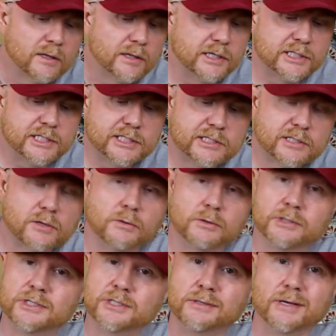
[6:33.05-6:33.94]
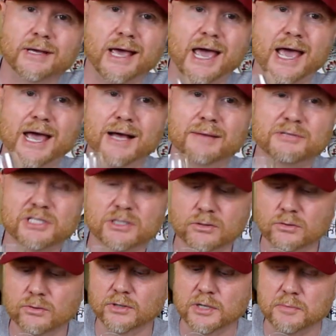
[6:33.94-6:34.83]
This is going to
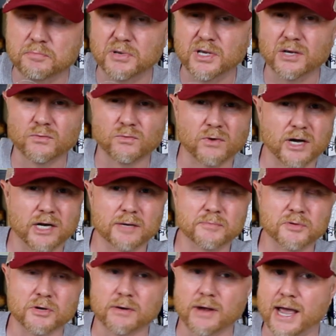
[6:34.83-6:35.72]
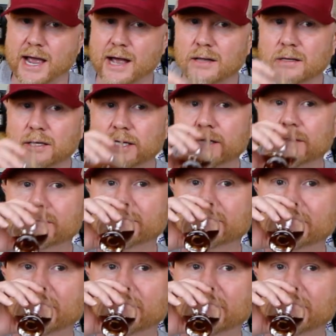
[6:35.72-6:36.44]
absolutely be right up your alley.